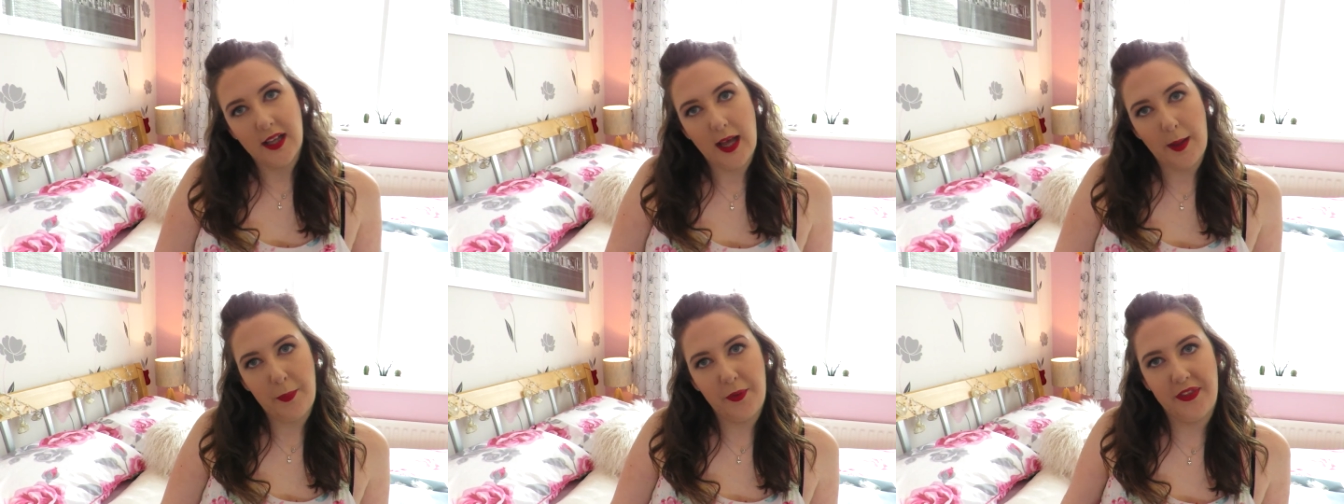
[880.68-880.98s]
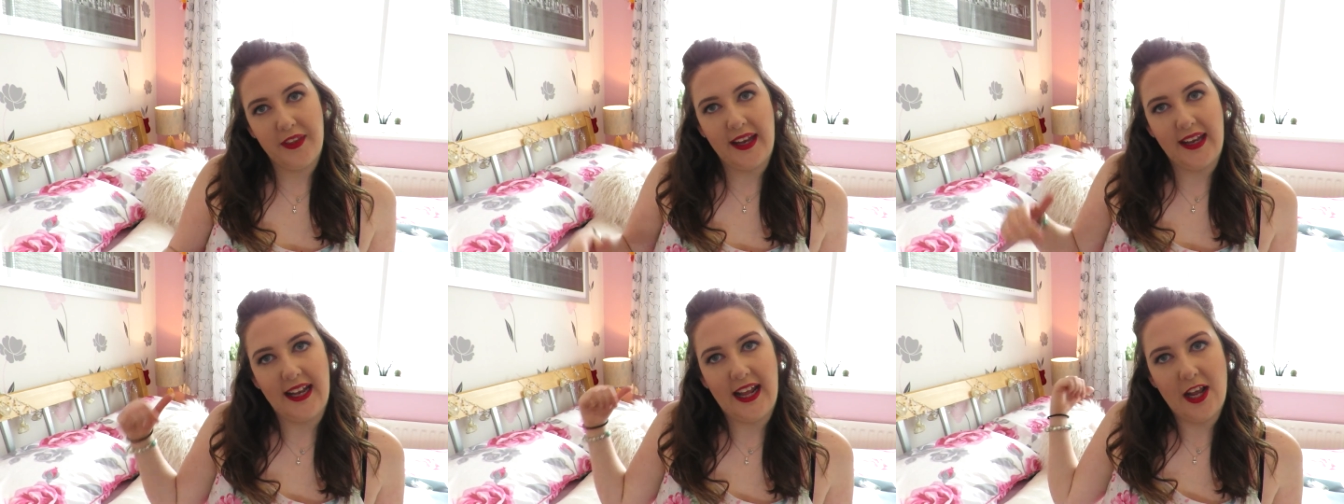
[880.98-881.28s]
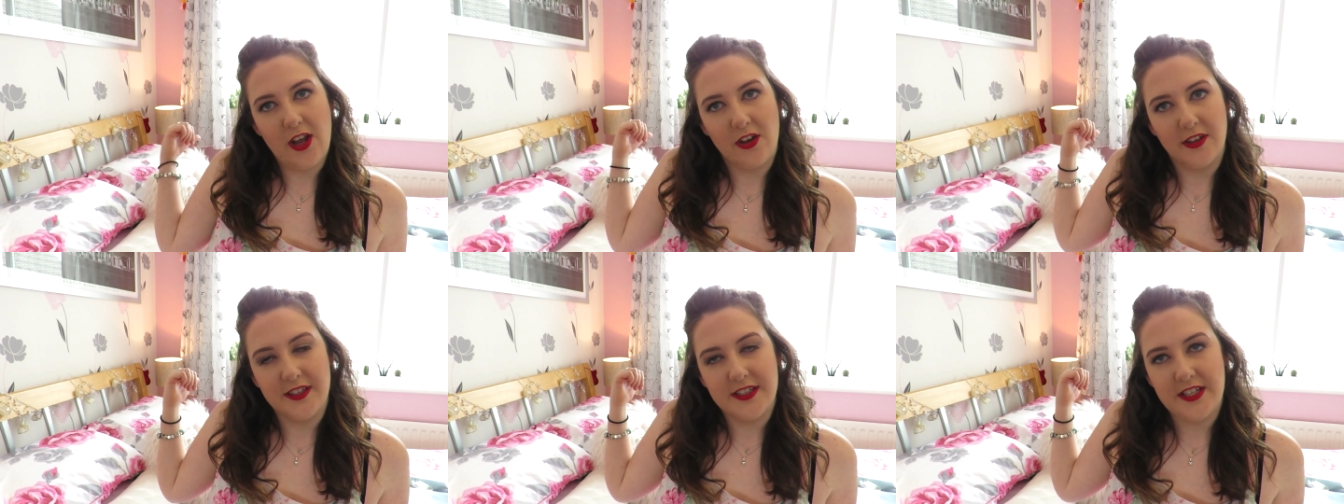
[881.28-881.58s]
I'll put that
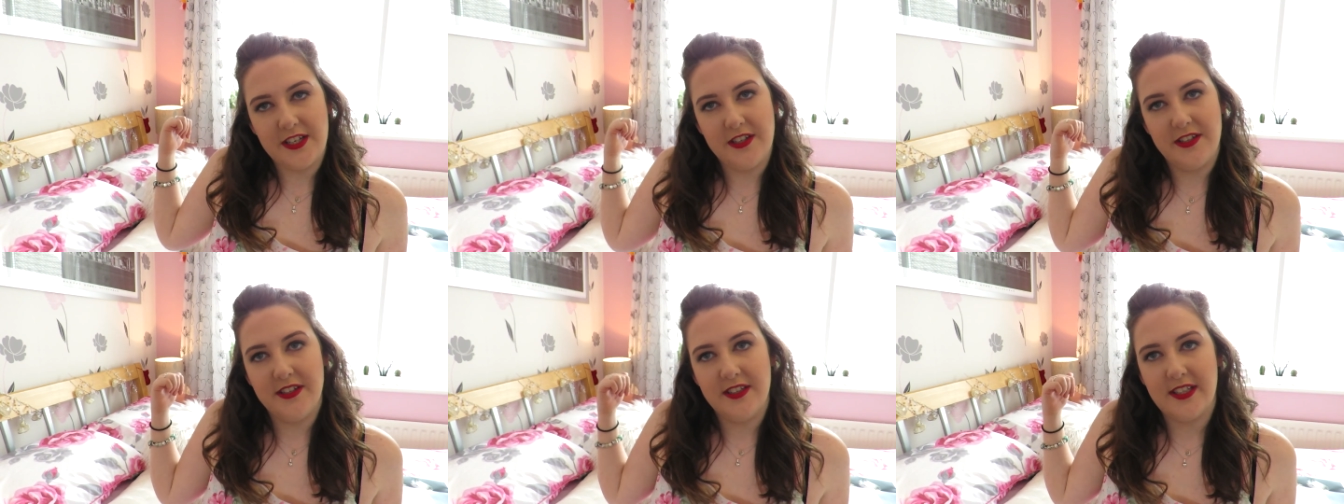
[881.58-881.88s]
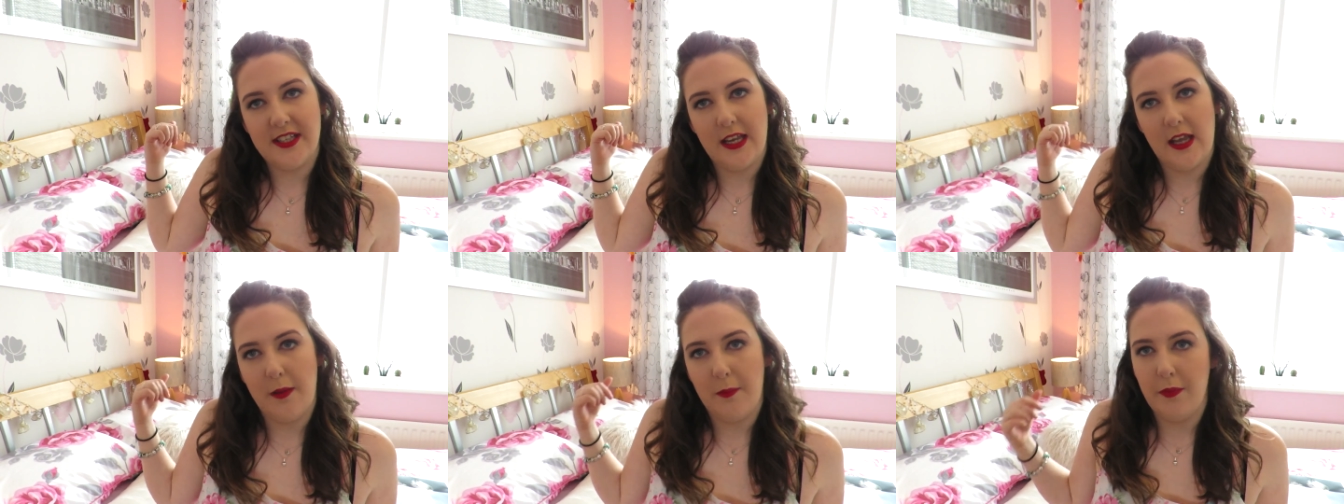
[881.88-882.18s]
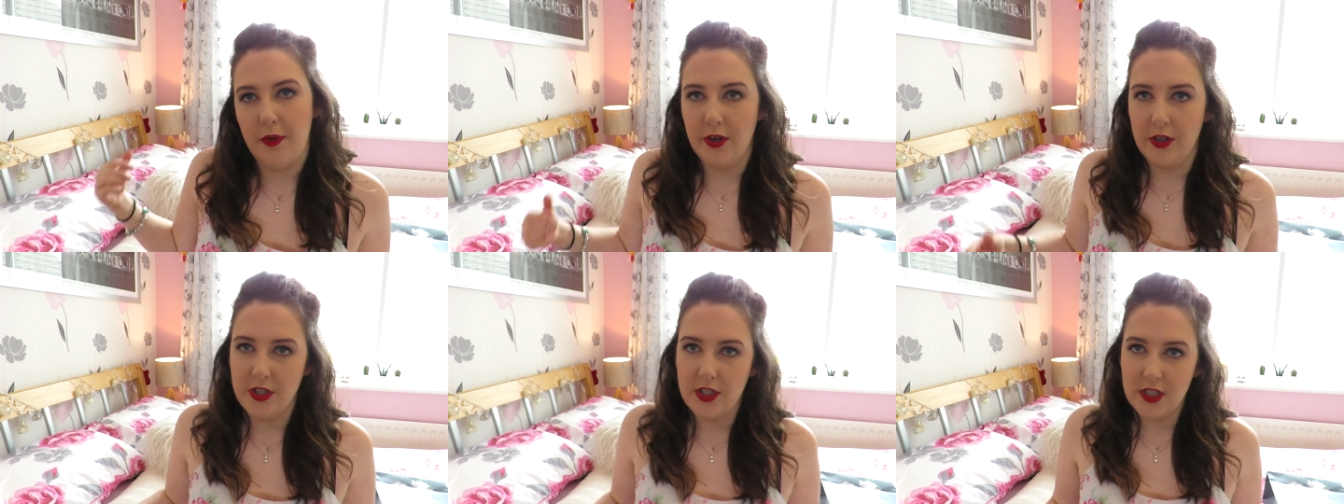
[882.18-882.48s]
light on so you can see
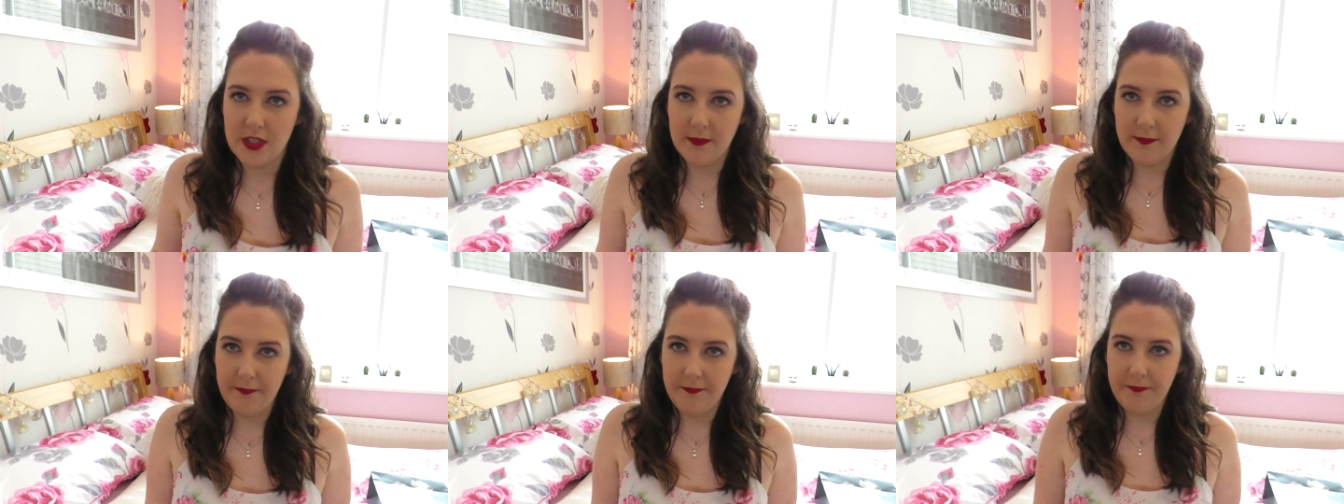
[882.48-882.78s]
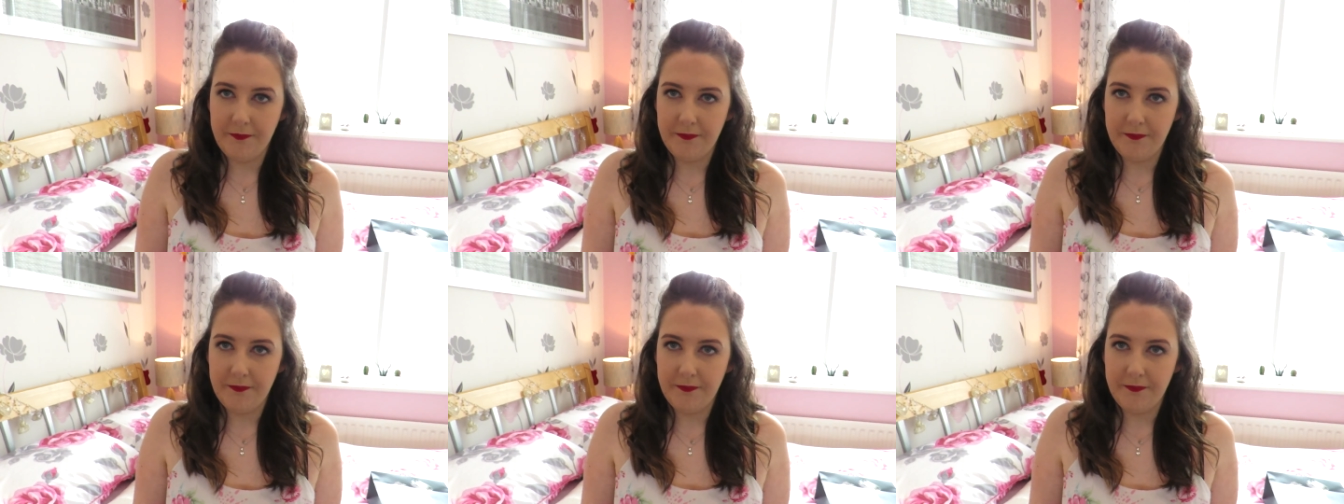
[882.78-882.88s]
it, but